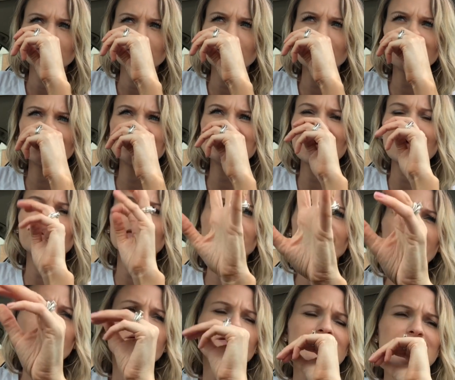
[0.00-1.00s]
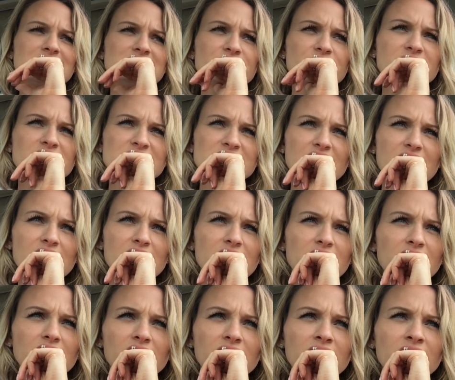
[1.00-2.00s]
There is that loud-ass Mustang
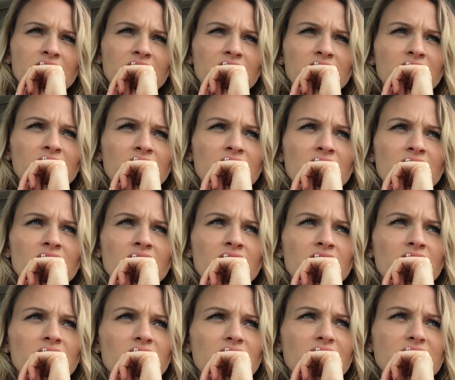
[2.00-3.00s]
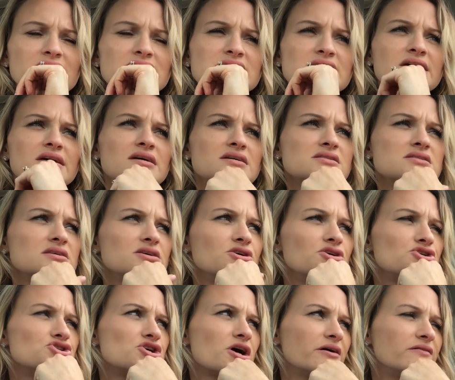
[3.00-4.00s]
again. Like, sis,
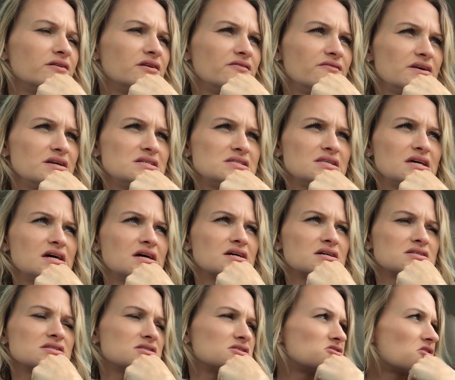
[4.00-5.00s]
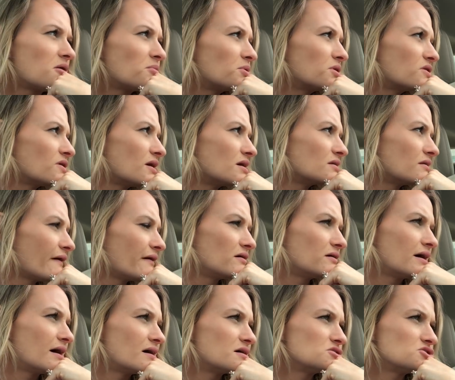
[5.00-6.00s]
you're driving a V6. Stop with that
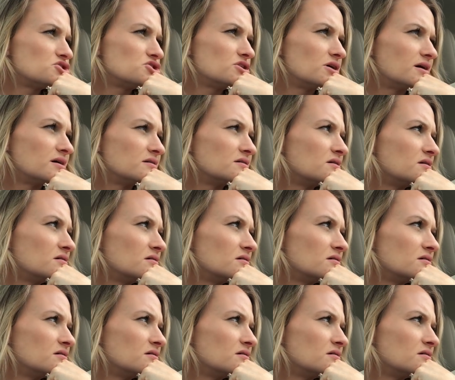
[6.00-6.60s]
loud-ass shit.